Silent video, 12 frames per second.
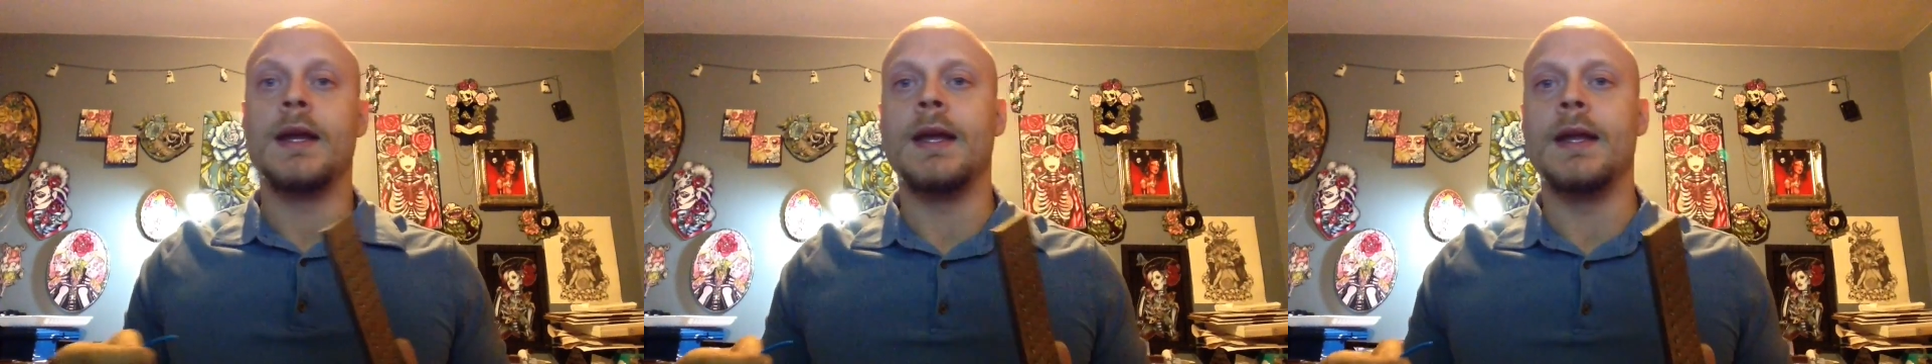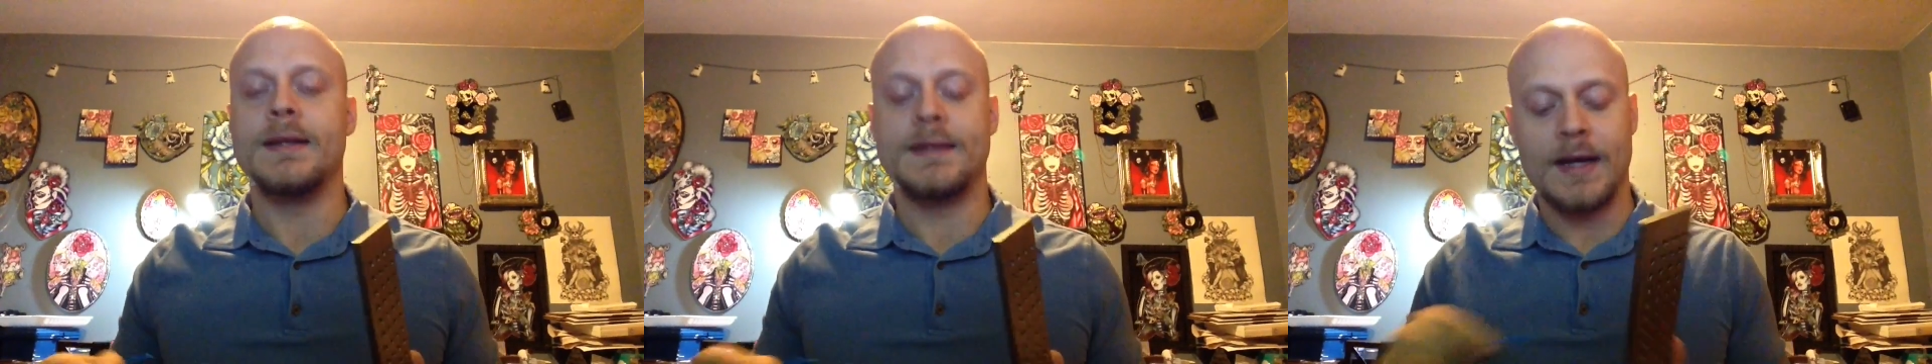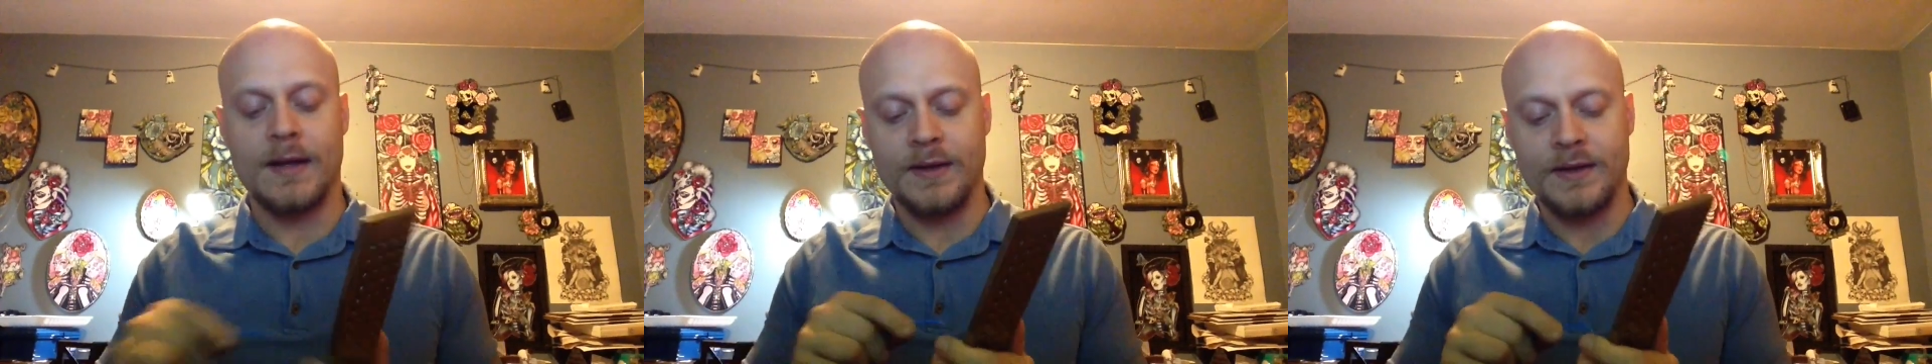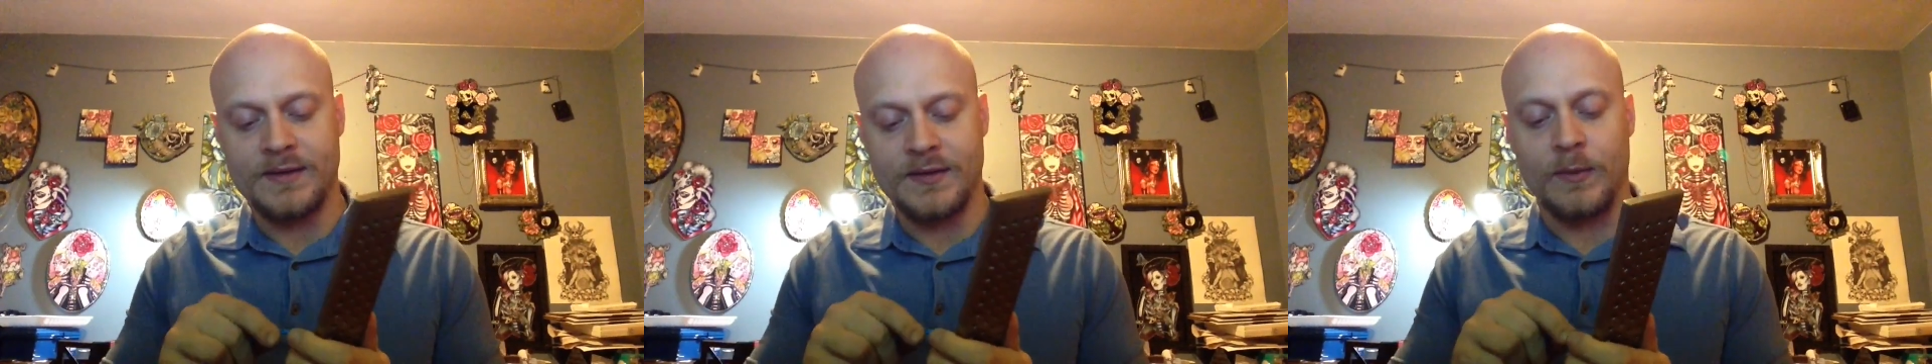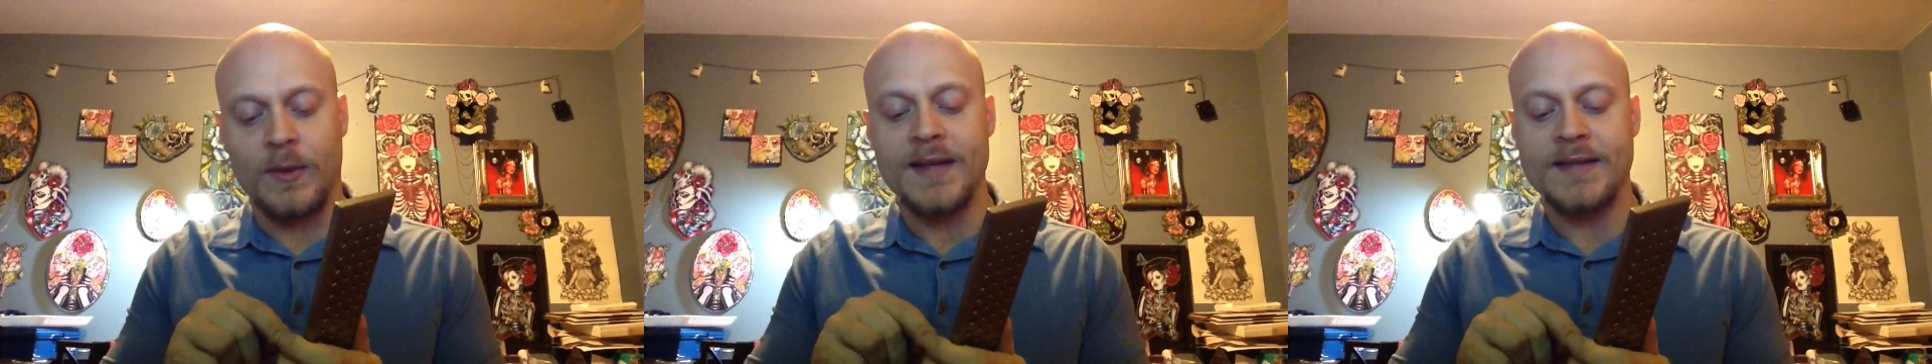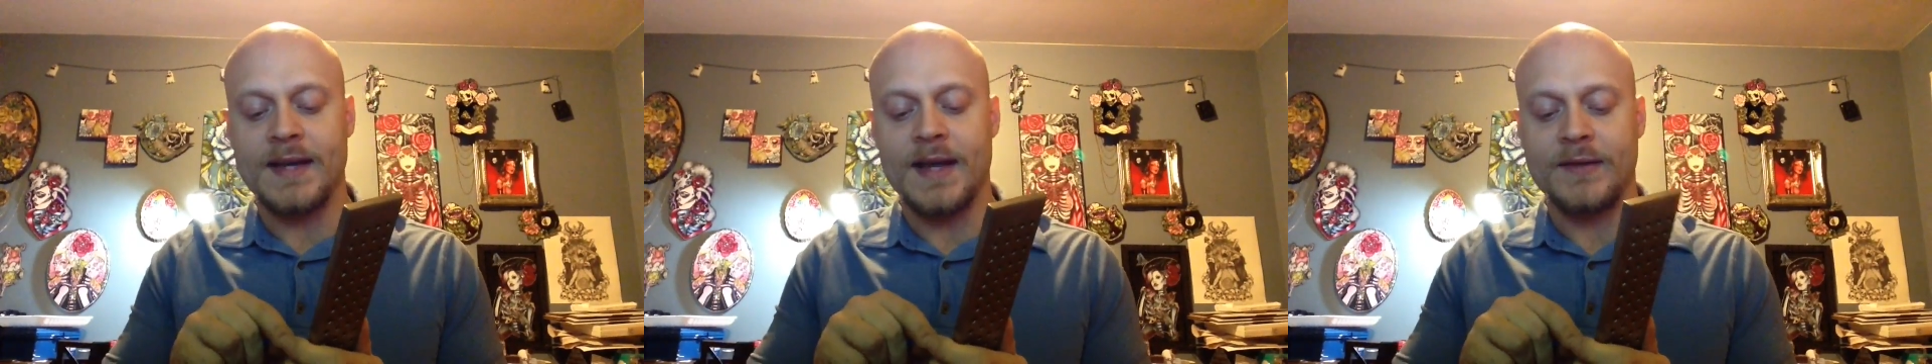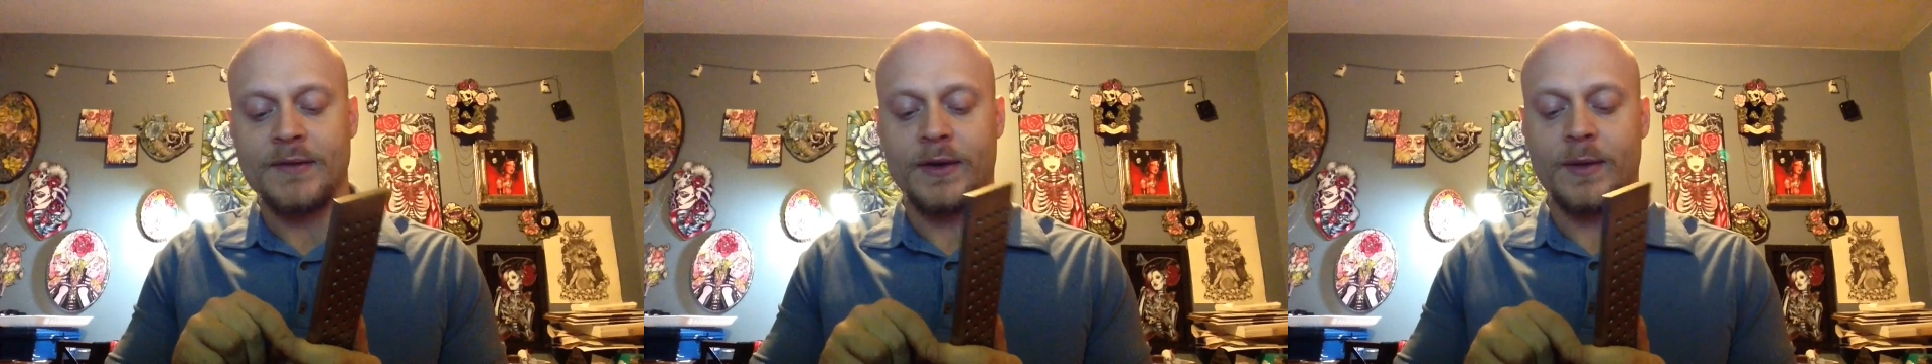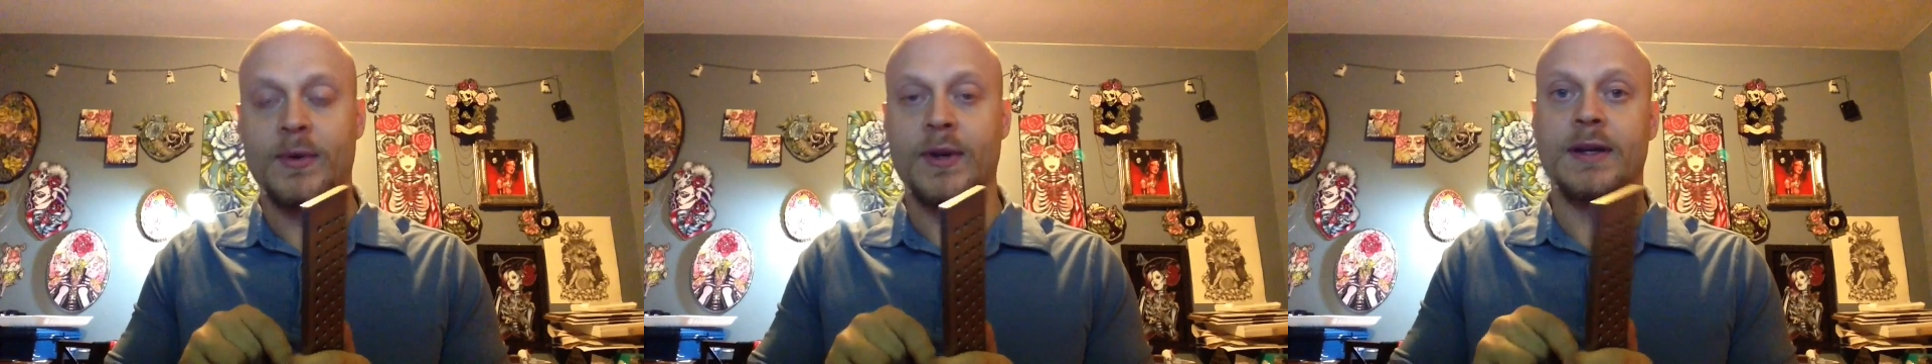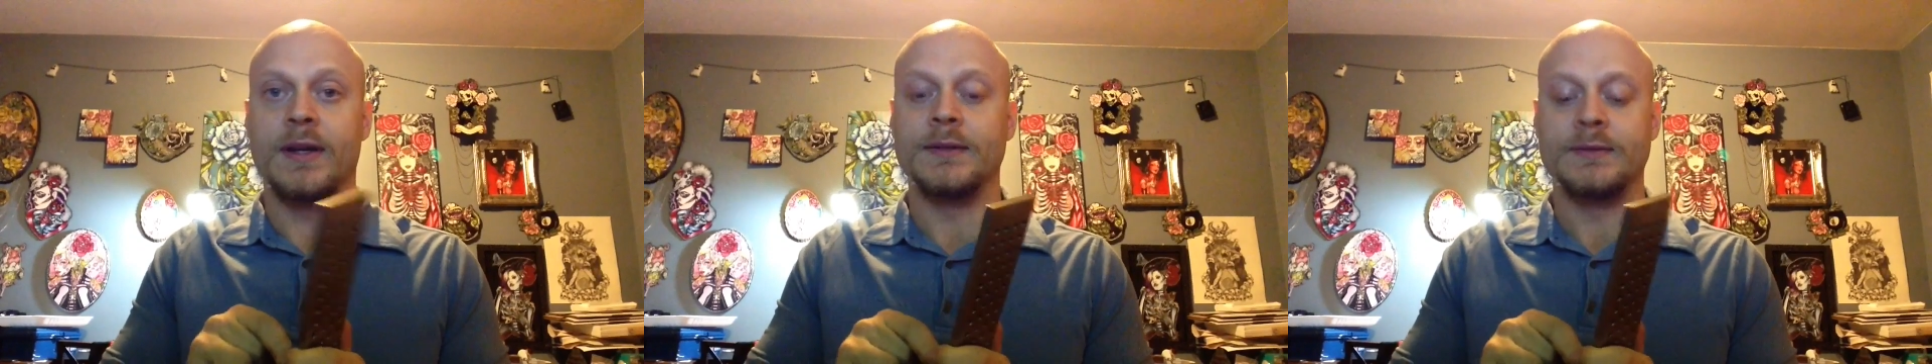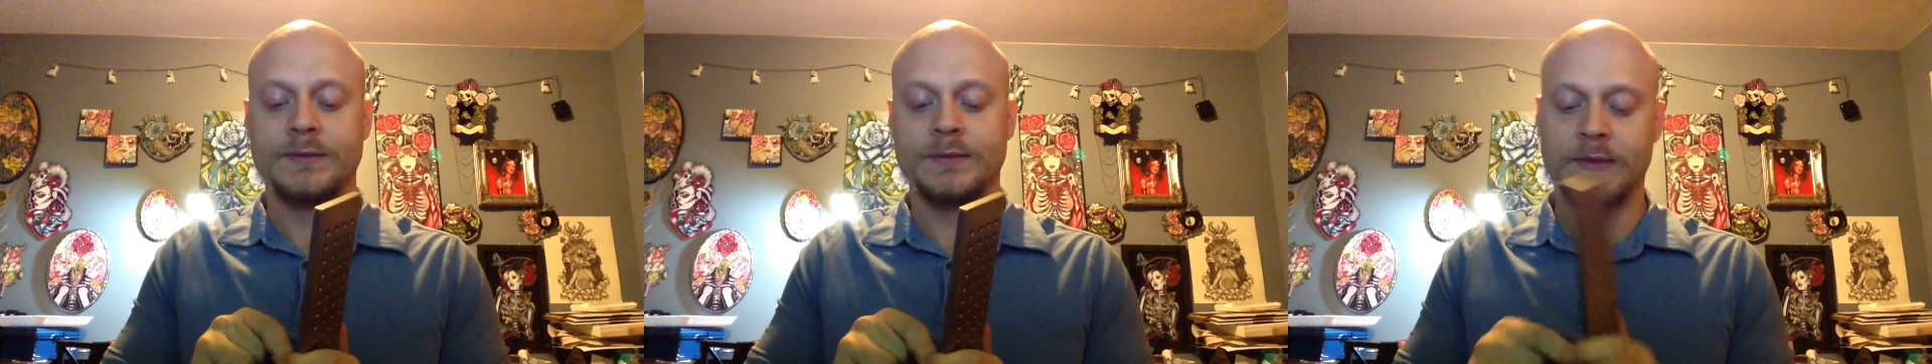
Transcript: until it's the right size for your printer.